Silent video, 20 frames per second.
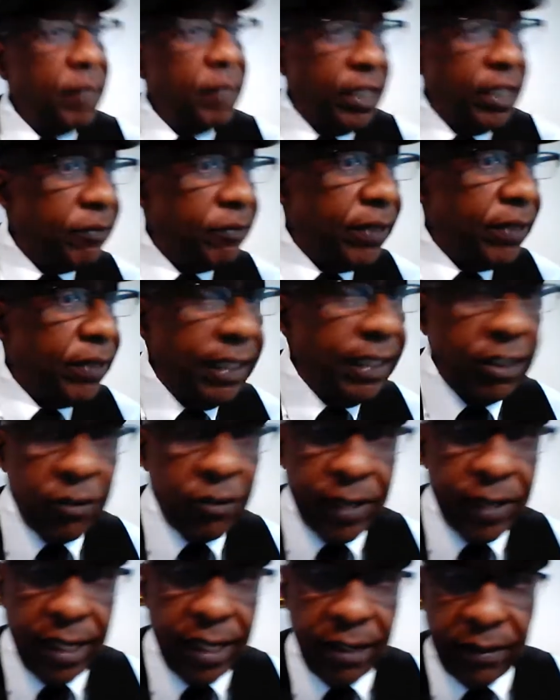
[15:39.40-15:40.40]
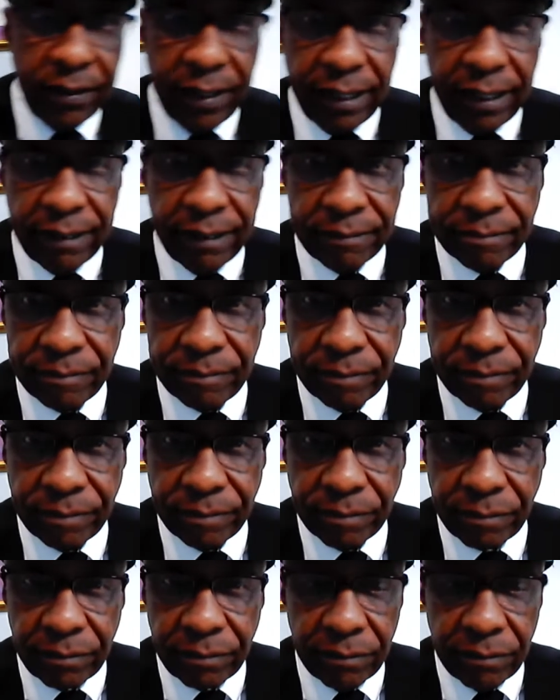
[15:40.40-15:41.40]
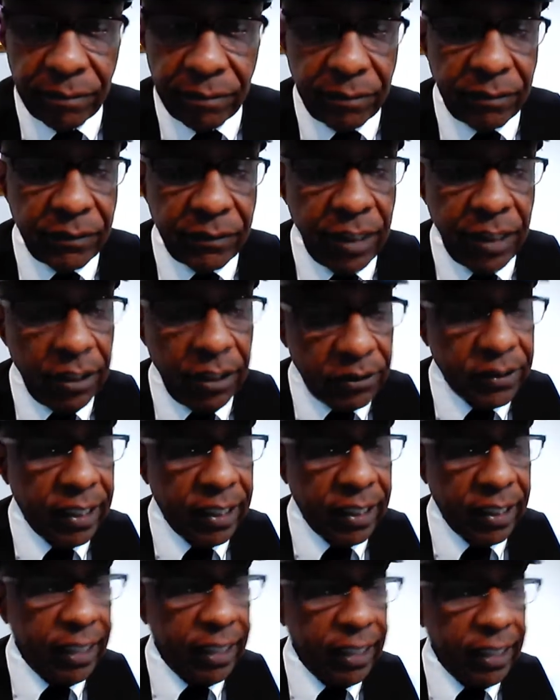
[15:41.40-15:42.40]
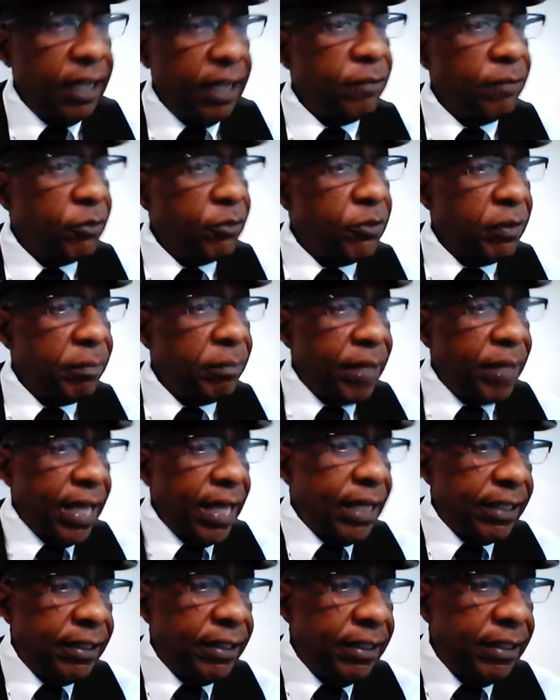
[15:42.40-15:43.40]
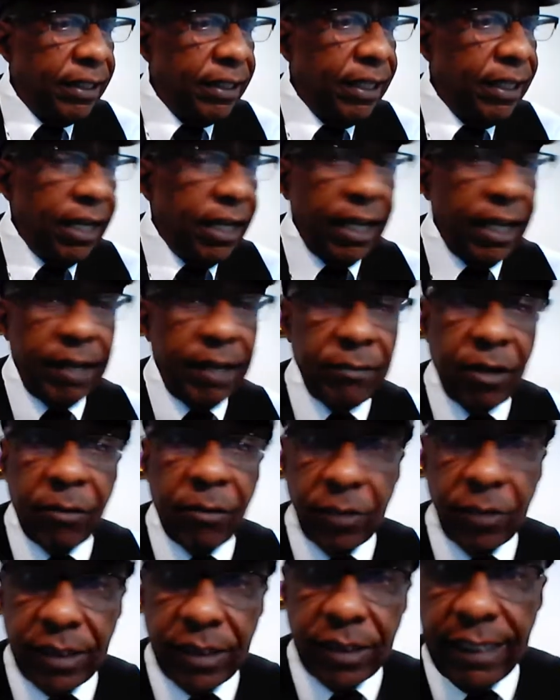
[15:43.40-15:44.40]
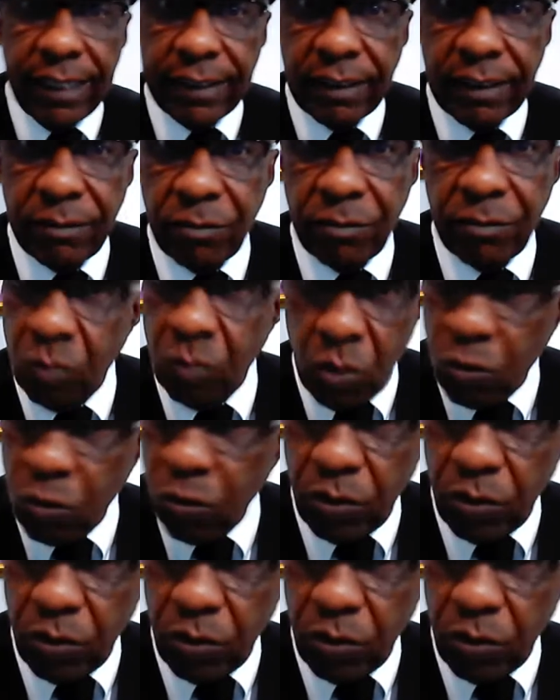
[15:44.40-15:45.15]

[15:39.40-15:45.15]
me get ready and go down there. Okay, I'm going back. I'm gonna take some more